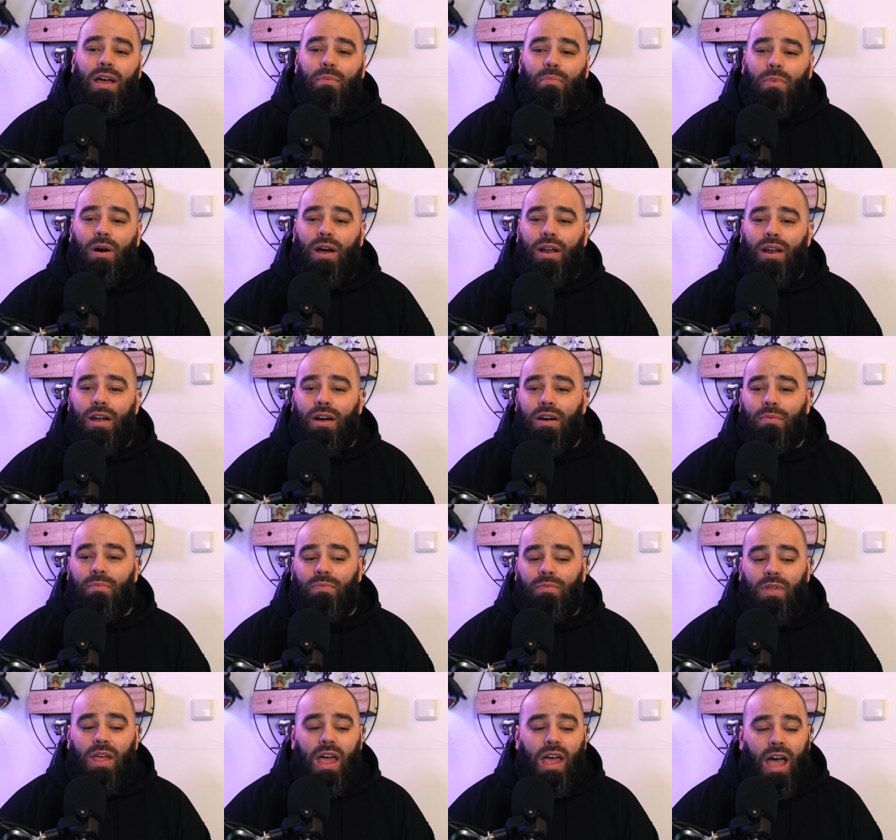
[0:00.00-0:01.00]
but um,
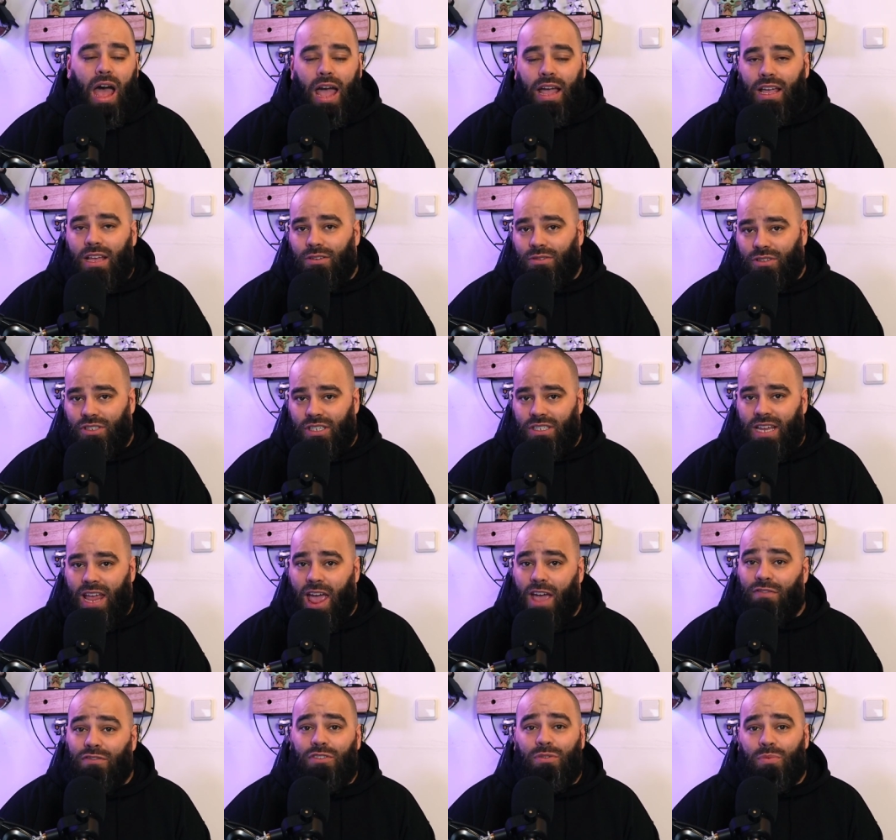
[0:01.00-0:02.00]
I guess we'll just
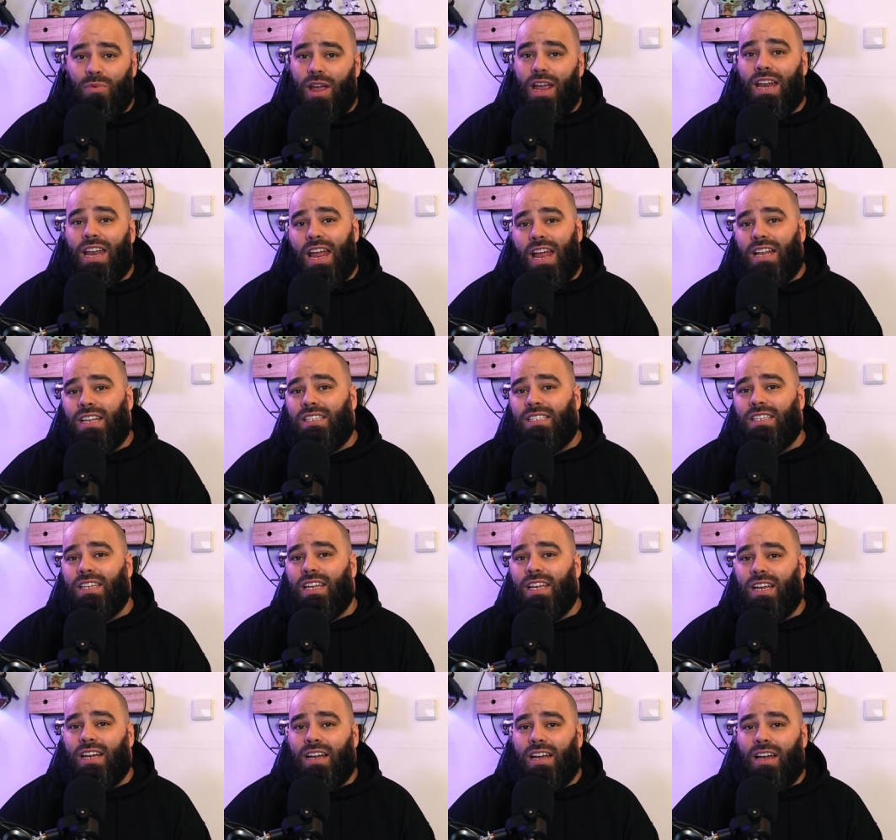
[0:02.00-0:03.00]
have to wait and
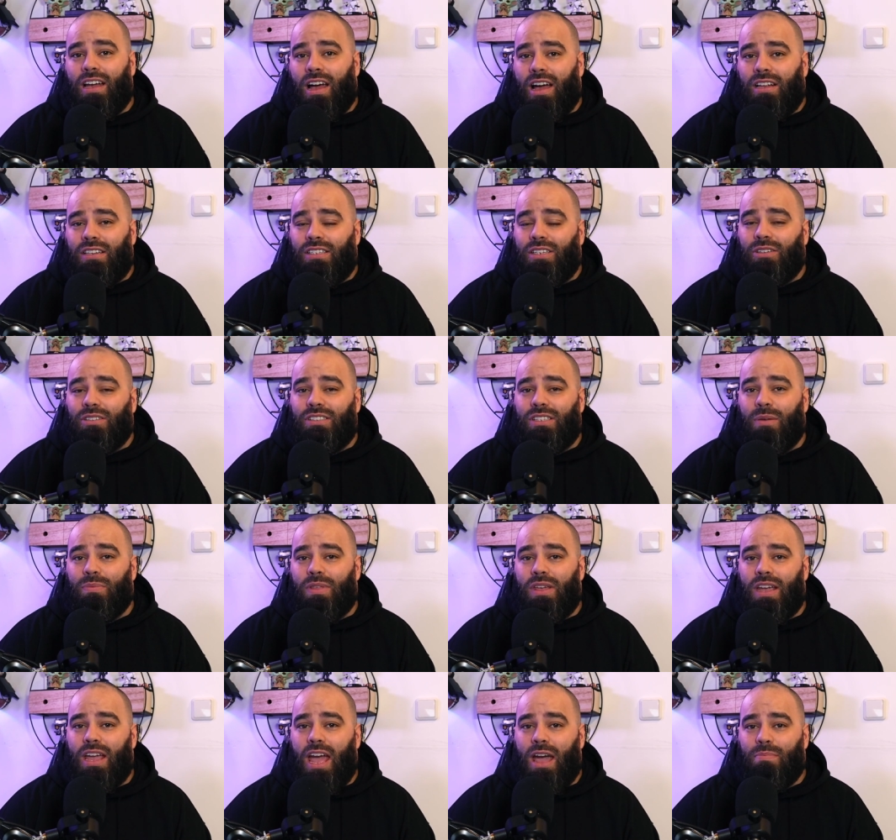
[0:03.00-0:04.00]
see until
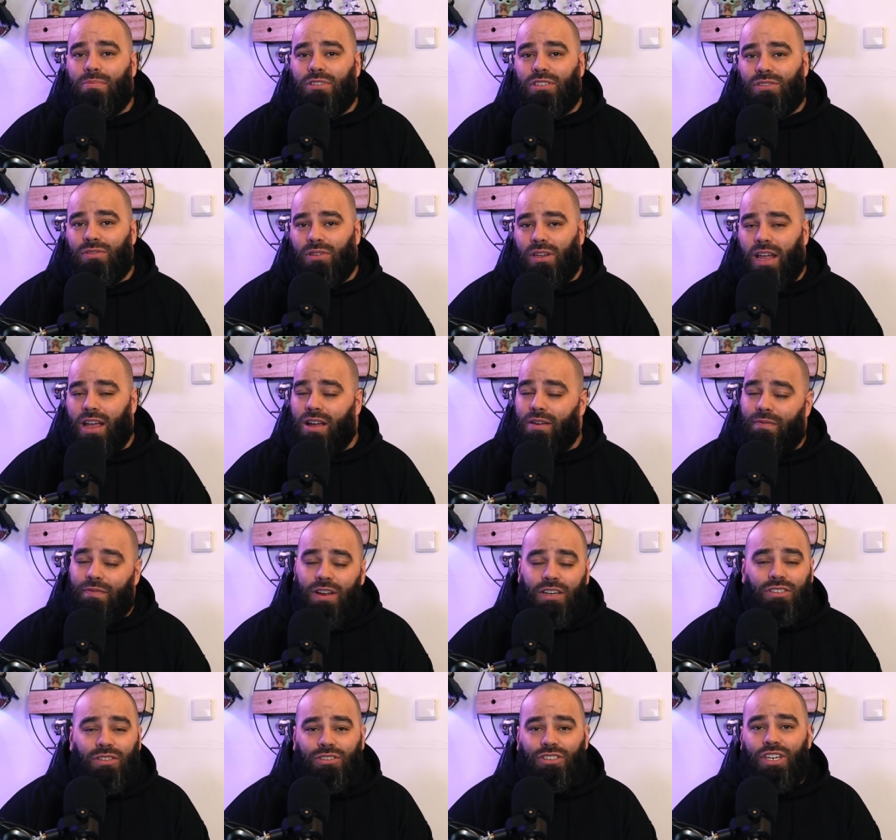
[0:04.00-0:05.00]
something happens through like
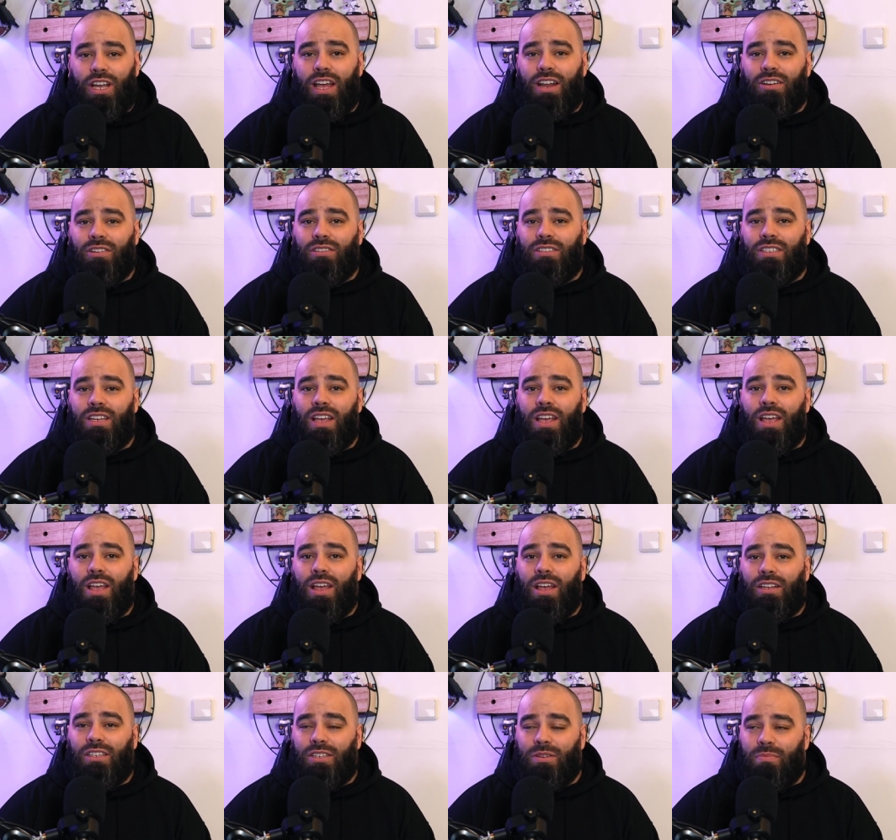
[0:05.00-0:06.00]
official channels
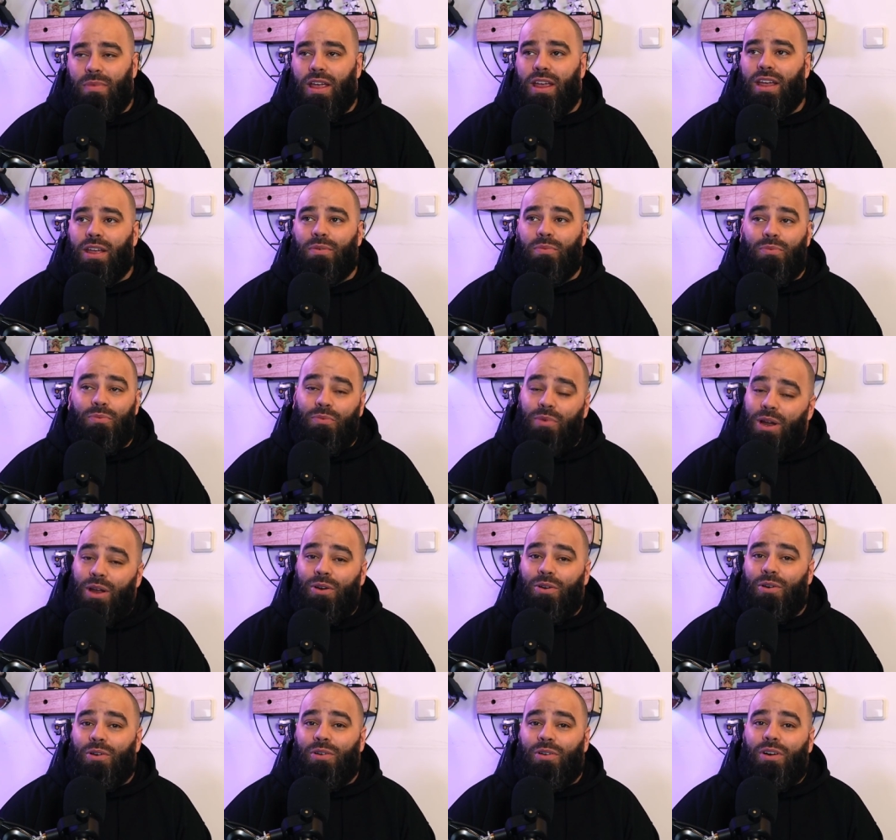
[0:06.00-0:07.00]
to make it
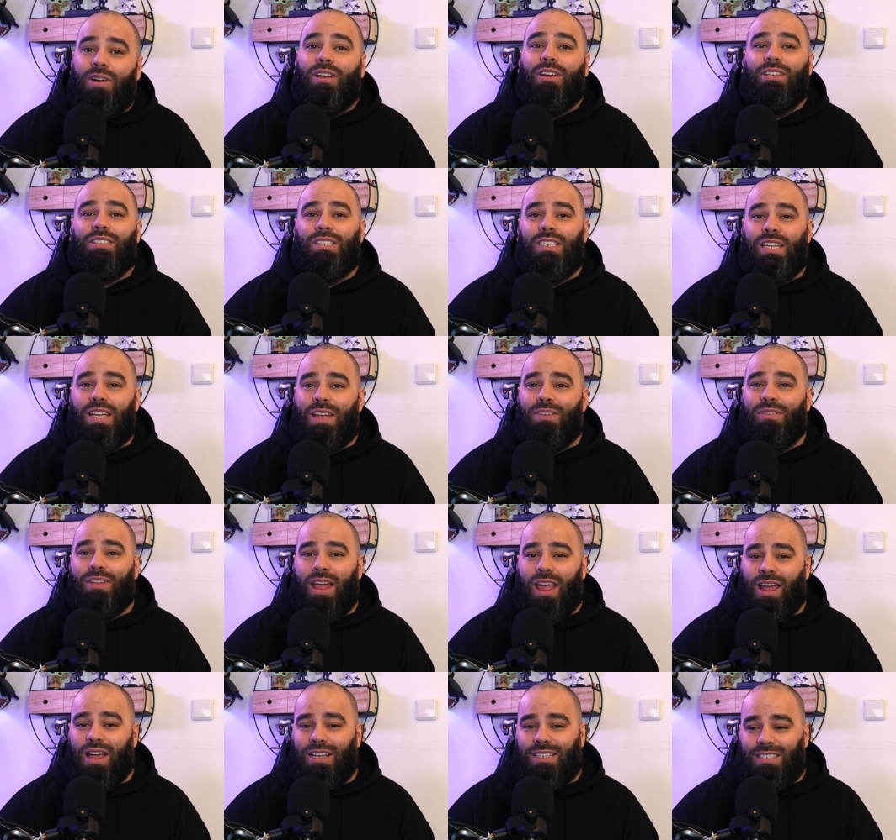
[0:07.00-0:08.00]
real, to give
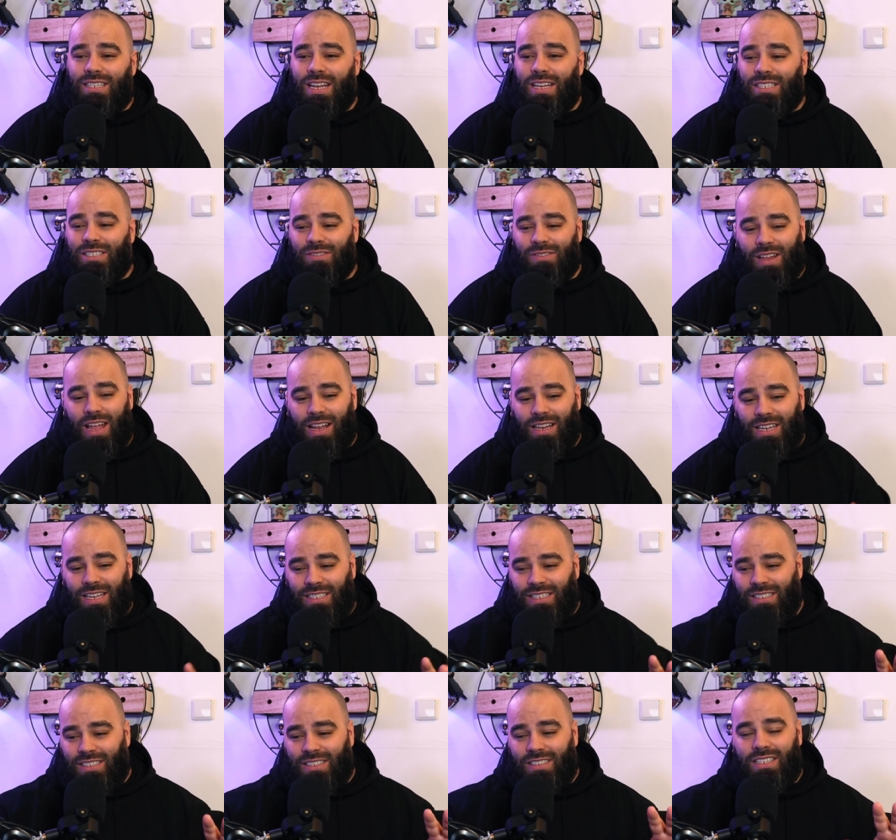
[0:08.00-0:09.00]
like a sense of like this
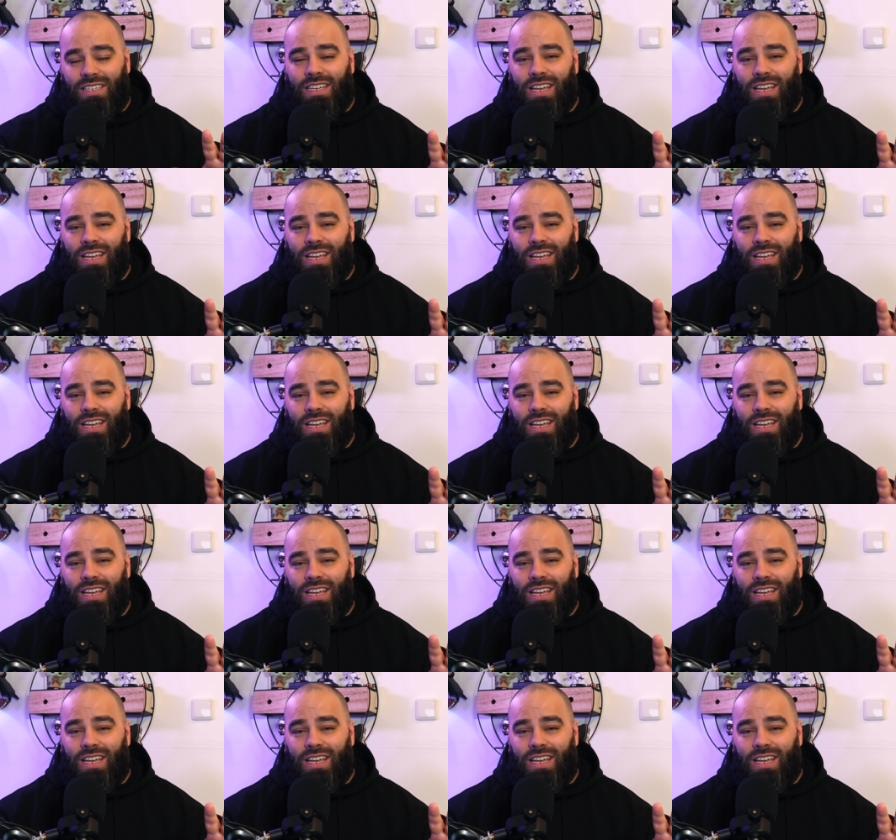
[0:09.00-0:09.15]
is